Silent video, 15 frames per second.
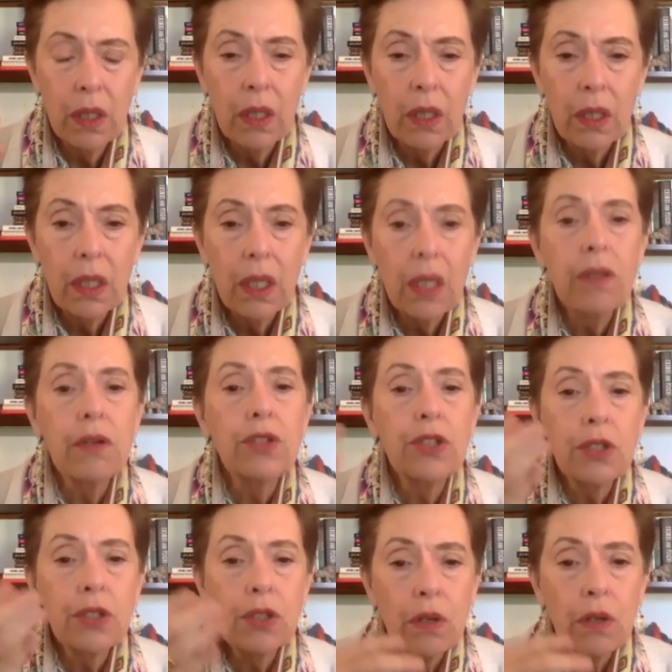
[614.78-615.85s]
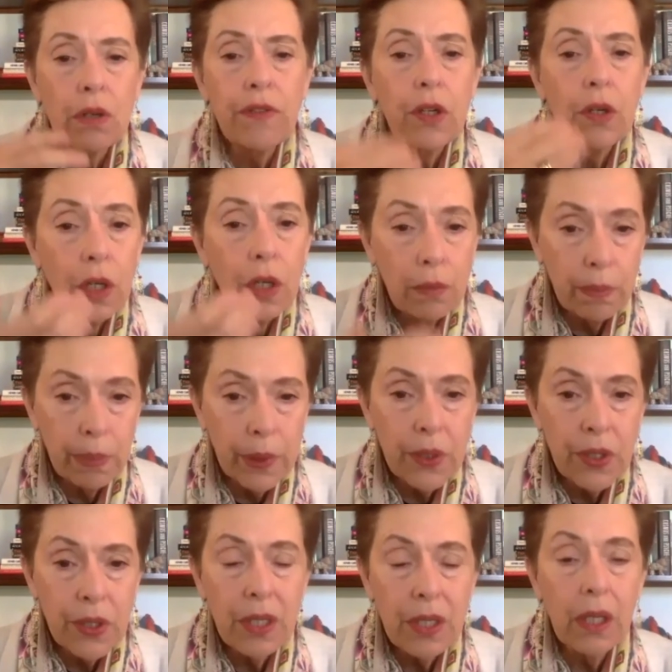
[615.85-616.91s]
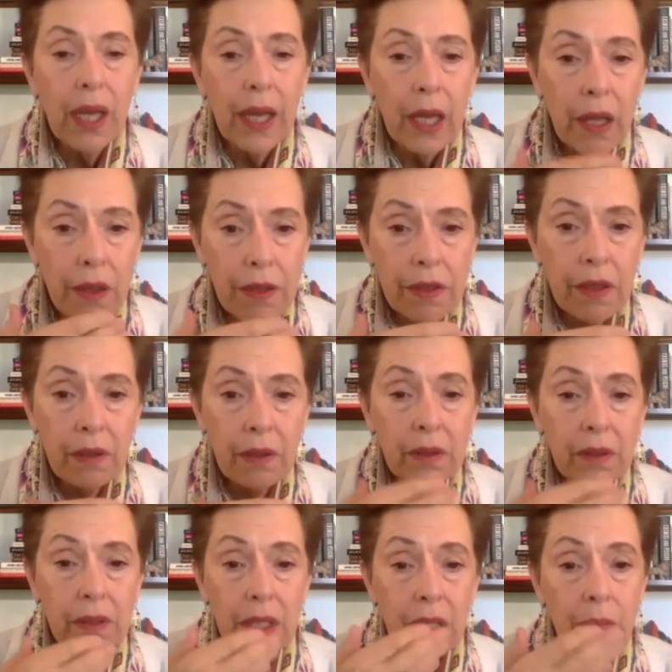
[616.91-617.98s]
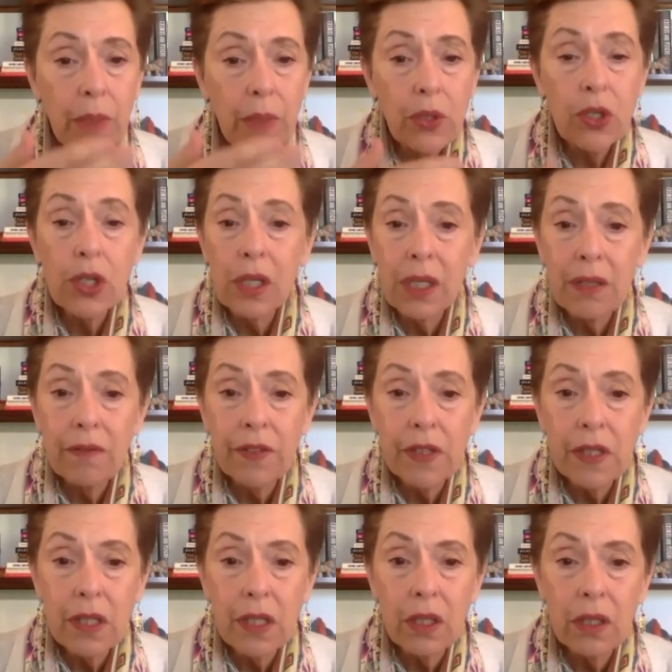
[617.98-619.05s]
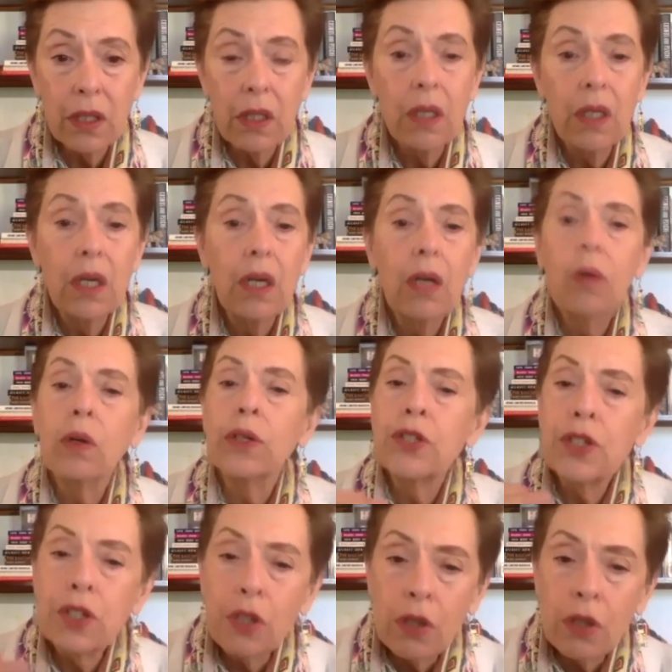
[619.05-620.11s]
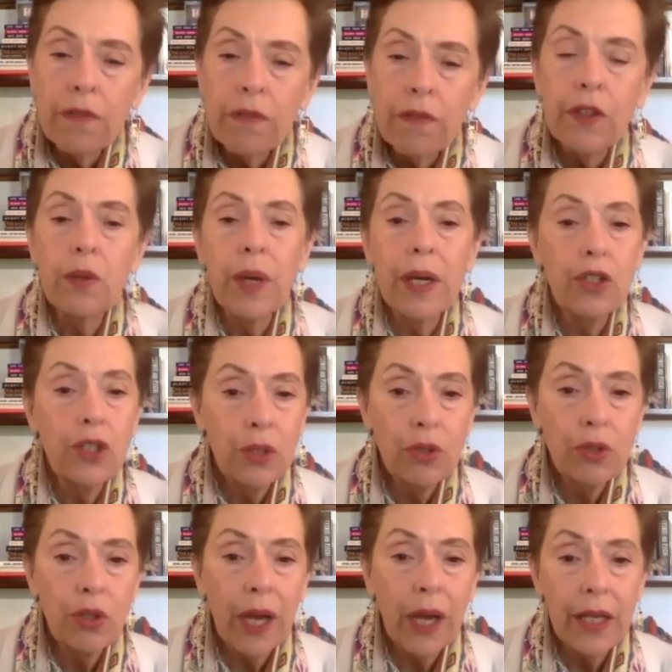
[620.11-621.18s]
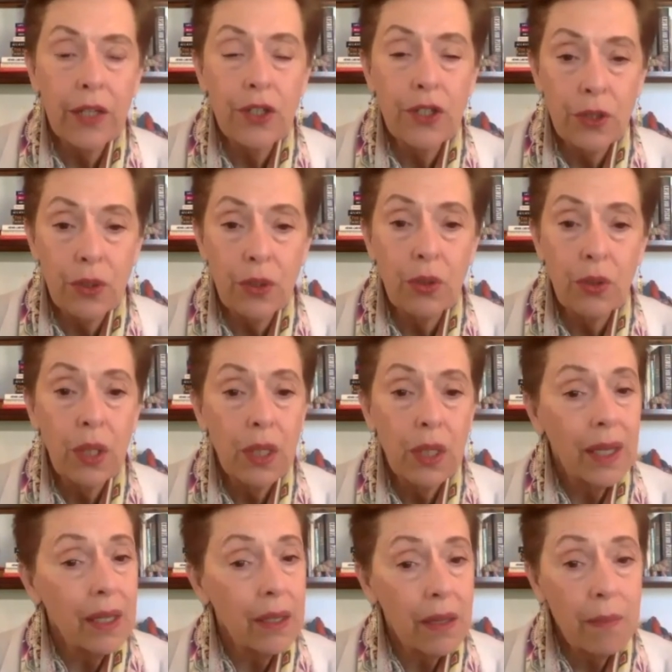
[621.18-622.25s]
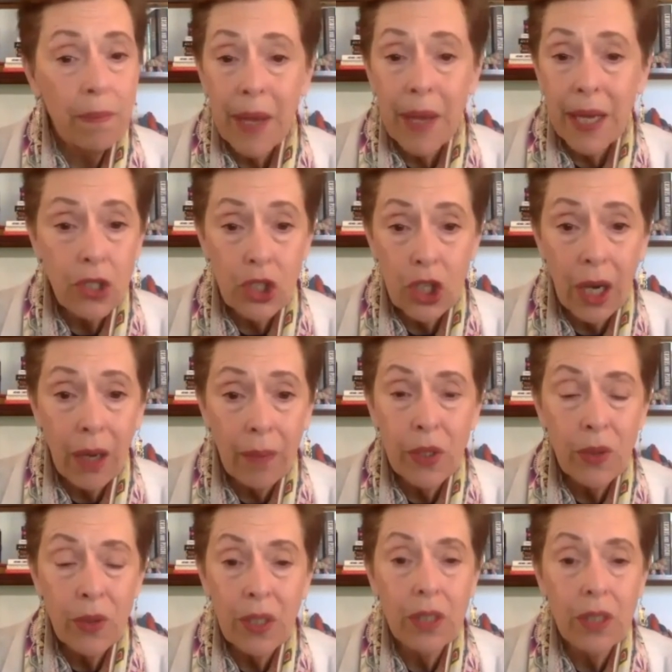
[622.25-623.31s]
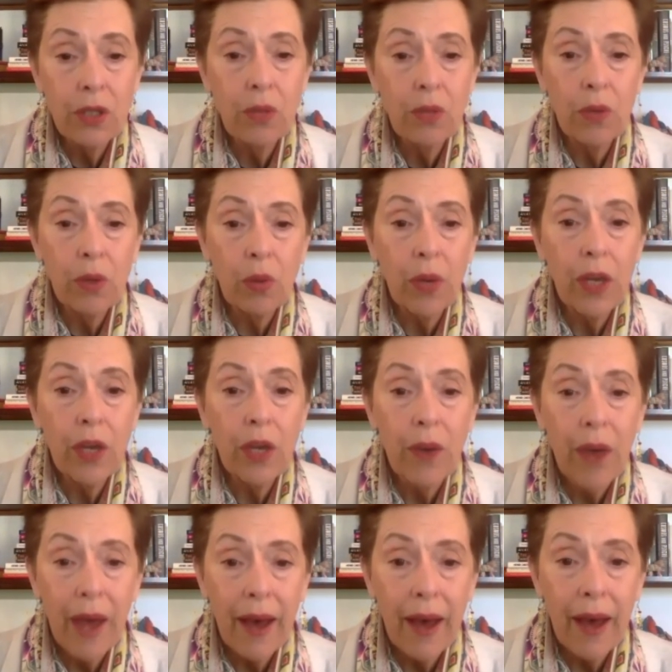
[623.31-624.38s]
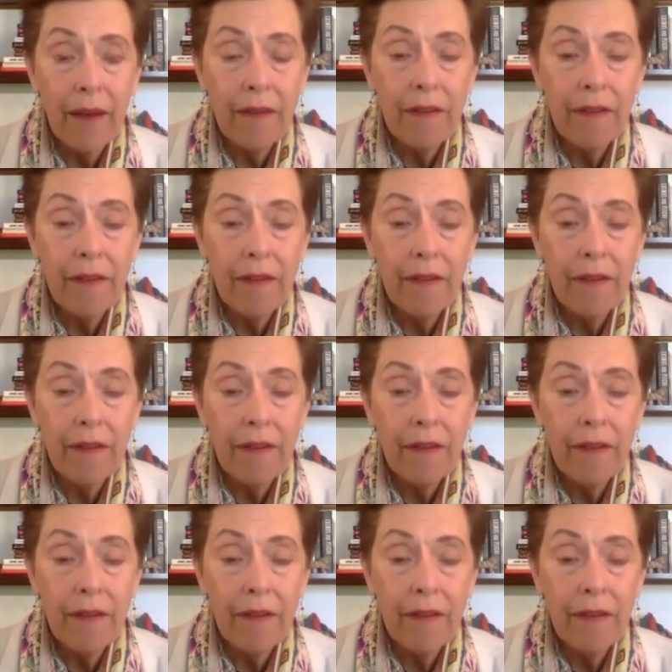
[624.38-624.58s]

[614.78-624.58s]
Either serve your own personal health, emotional and physical, or serve you as you try to do the best job you can do with what you have.